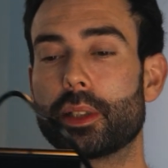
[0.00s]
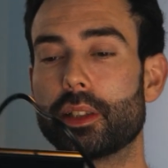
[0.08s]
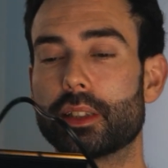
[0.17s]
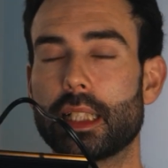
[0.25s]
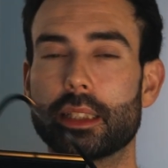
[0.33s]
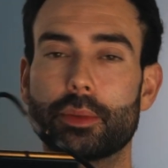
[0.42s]

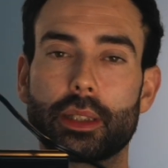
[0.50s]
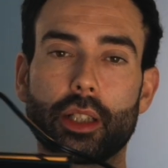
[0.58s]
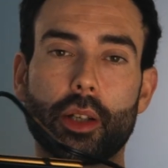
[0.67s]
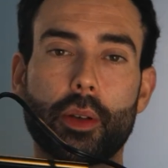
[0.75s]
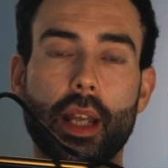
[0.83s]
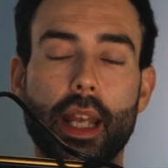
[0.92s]
because as we
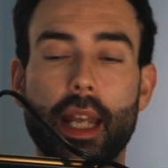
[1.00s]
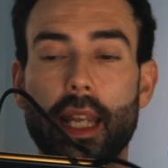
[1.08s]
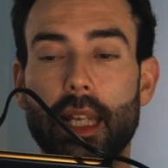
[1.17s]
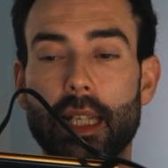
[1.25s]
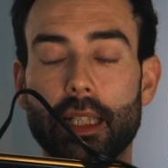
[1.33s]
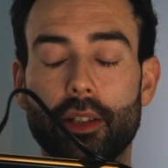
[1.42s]
go
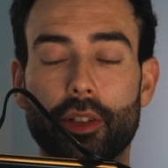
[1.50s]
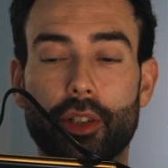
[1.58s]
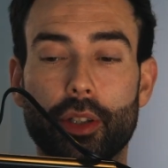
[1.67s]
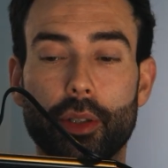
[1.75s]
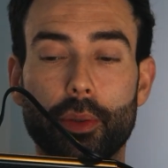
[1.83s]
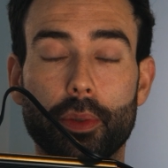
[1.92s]

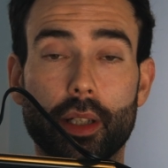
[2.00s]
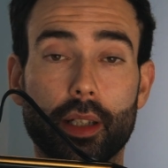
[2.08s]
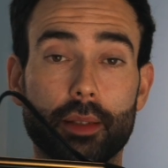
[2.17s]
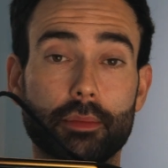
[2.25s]
into